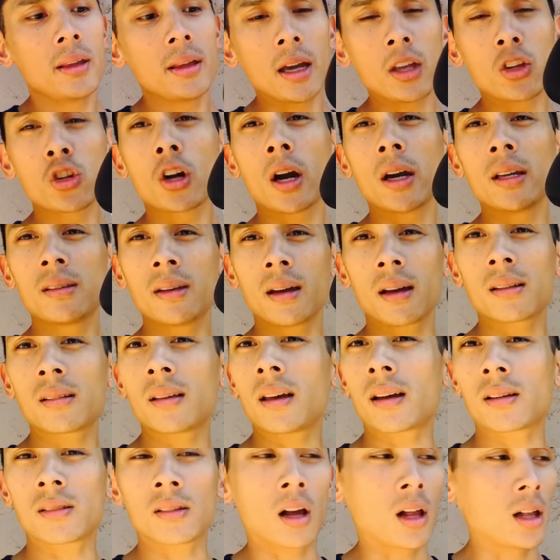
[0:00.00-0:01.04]
That Tri-Tech
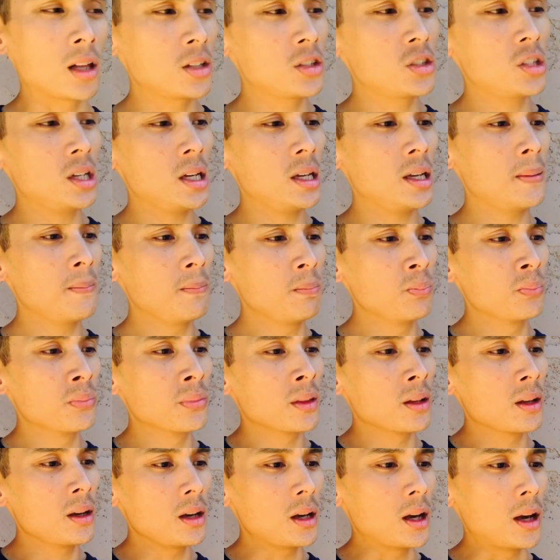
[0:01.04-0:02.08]
technology,
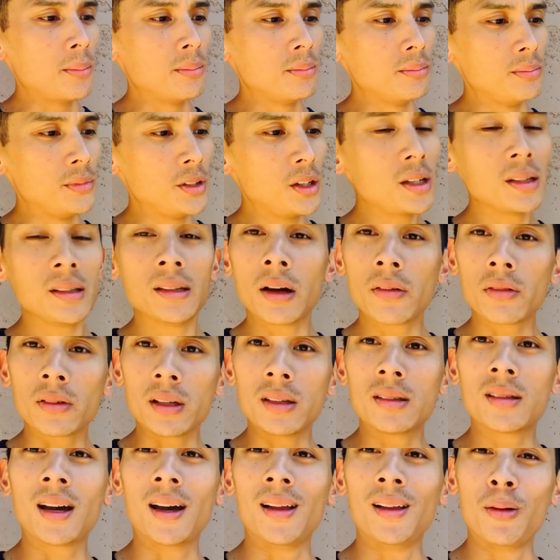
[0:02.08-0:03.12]
you can
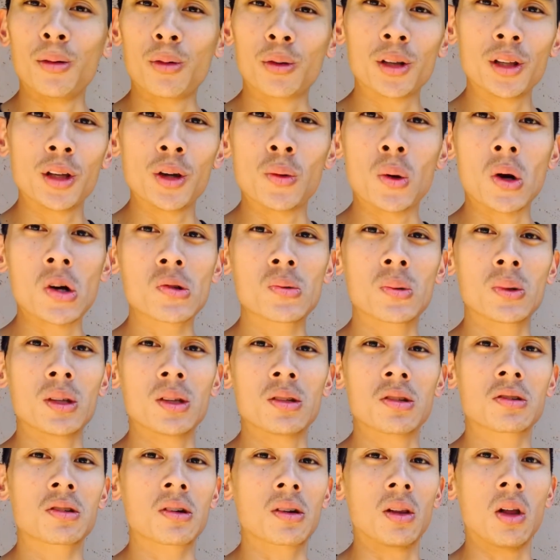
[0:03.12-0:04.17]
definitely tell it really works
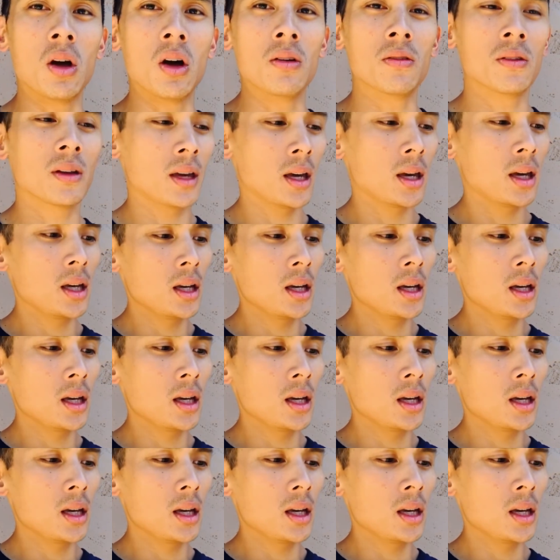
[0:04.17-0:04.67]
with this glove.